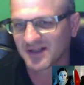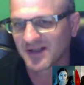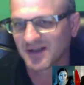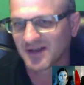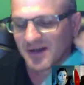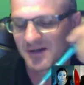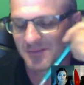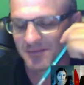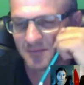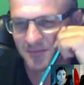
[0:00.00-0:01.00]

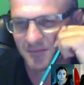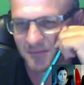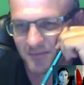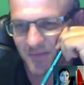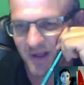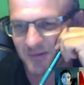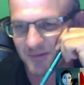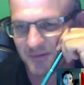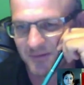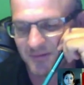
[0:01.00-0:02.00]
that
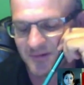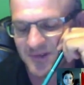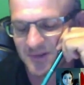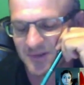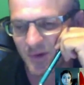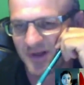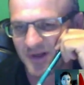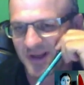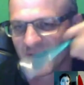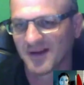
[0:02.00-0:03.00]
support
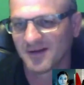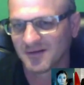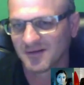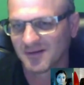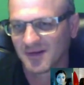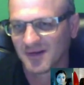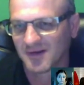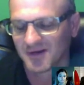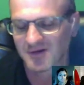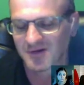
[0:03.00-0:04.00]
ticket in,
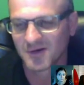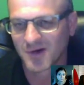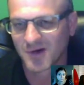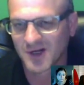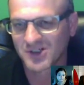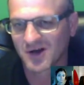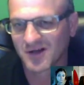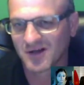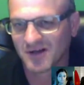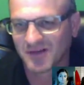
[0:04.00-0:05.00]
you know, no rush on
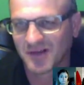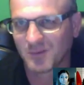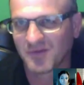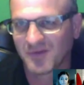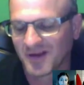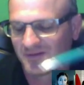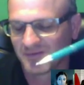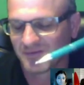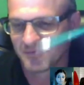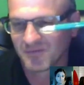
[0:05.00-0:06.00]
it. And then
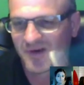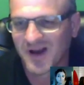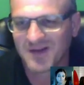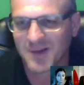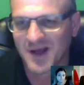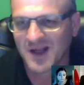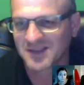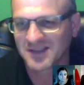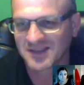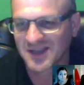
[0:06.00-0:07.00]
within 5
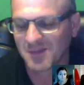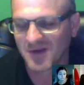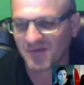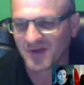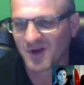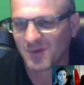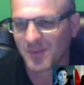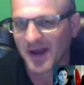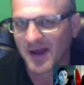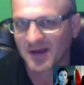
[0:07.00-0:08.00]
minutes, he sent me a video
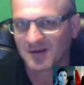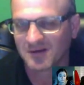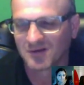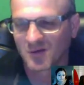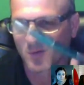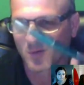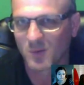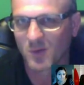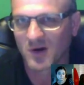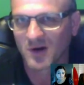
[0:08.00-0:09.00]
back and told me
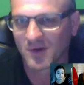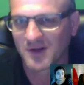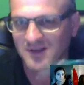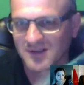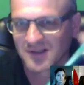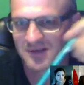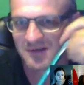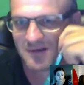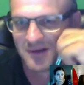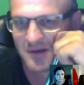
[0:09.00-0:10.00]
what it was,
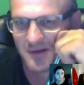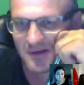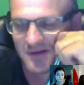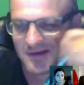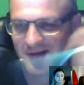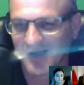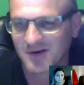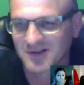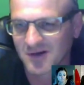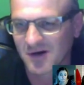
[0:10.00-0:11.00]
and now
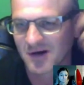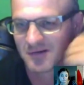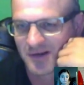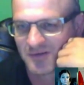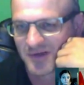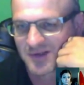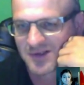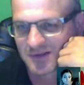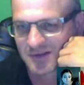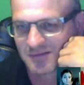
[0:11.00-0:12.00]
it's gone. I fixed it.